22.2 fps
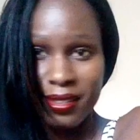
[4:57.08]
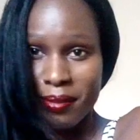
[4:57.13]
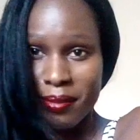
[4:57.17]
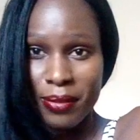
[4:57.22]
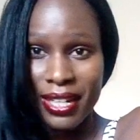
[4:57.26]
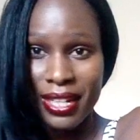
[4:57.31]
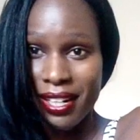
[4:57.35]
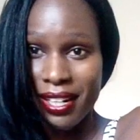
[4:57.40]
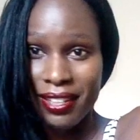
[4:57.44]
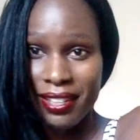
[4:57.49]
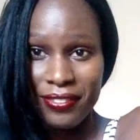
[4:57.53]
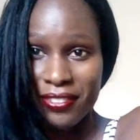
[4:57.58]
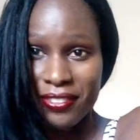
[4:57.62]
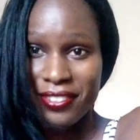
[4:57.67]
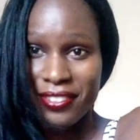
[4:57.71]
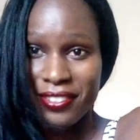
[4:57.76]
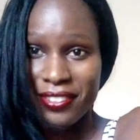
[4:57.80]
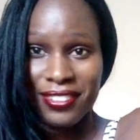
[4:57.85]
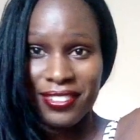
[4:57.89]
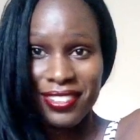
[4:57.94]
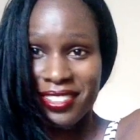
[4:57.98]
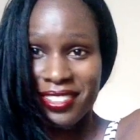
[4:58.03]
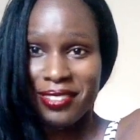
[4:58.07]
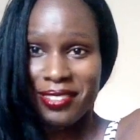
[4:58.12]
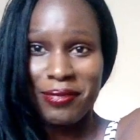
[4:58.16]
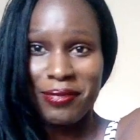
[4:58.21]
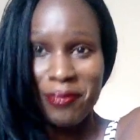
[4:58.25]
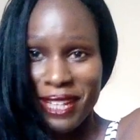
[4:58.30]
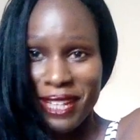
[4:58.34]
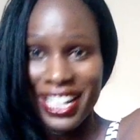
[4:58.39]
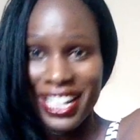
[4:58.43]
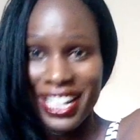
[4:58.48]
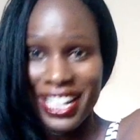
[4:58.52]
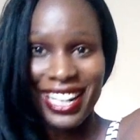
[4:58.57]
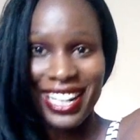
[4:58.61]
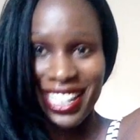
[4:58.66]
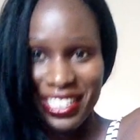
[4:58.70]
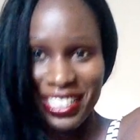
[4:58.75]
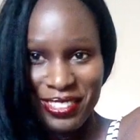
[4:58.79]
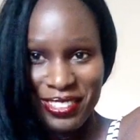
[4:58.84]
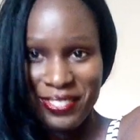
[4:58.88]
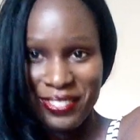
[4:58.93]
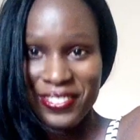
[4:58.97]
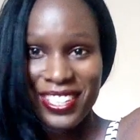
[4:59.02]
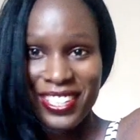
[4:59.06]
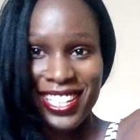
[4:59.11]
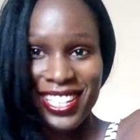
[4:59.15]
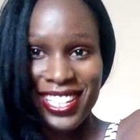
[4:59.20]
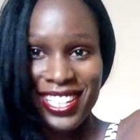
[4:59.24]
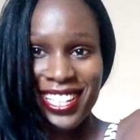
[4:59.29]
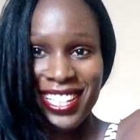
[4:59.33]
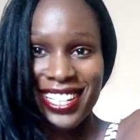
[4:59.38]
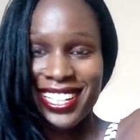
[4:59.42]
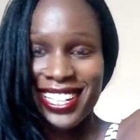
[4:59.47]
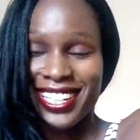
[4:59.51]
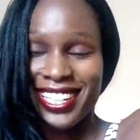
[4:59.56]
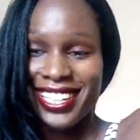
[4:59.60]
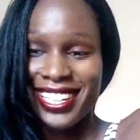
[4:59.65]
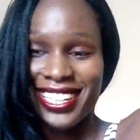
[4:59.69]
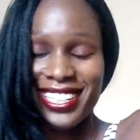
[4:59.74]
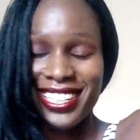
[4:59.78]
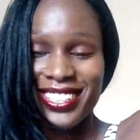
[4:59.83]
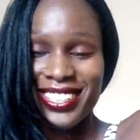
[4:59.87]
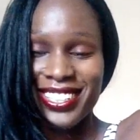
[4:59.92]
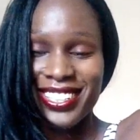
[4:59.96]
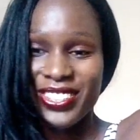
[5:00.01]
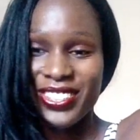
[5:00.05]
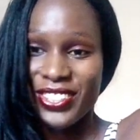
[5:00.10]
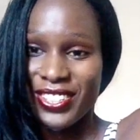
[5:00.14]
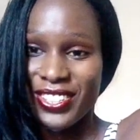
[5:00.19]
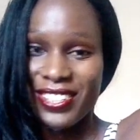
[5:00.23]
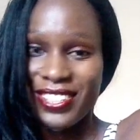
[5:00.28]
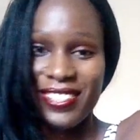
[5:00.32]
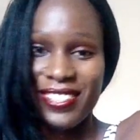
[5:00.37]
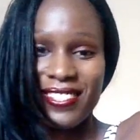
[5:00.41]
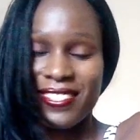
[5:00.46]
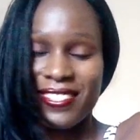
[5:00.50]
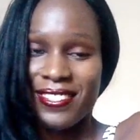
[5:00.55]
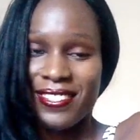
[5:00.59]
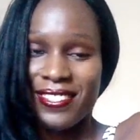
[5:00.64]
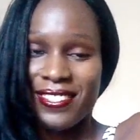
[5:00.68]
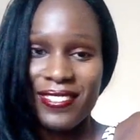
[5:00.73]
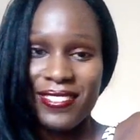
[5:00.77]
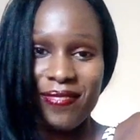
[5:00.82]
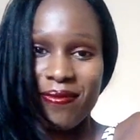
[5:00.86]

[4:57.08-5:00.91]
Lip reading: my life, my life just,